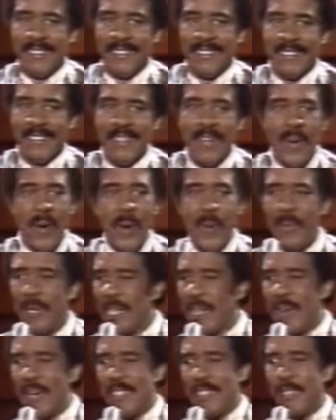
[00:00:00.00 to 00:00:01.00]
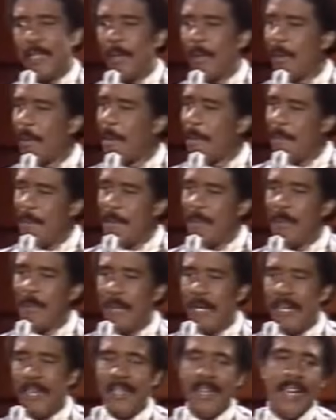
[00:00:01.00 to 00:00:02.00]
No, because, you know, the people,
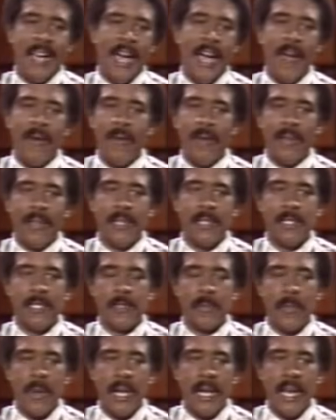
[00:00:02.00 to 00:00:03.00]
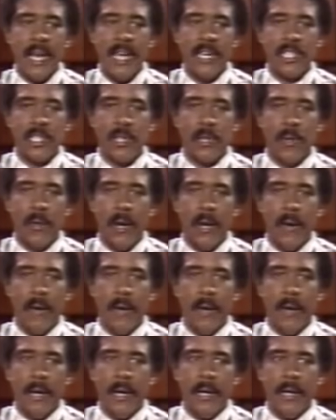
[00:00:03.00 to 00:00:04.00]
this is my last show,
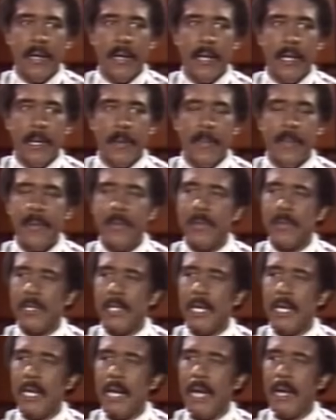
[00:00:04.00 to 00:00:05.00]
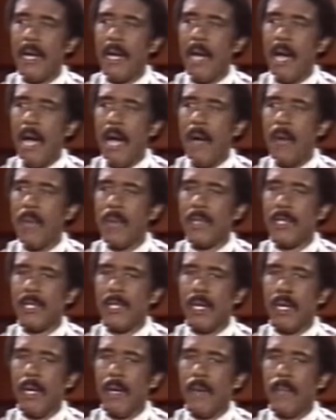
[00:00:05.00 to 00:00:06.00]
and the people say, like, I was
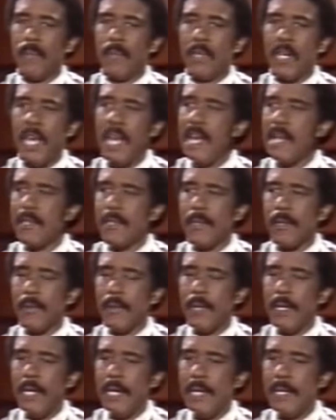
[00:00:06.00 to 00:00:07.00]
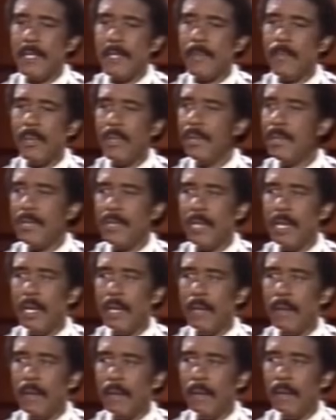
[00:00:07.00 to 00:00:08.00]
canceled, and that's
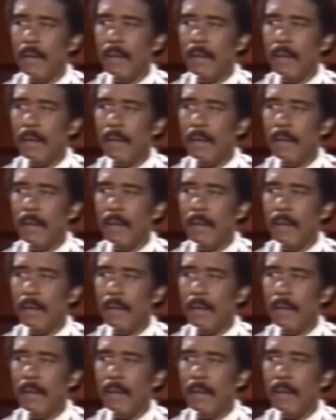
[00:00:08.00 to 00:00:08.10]
bullshit.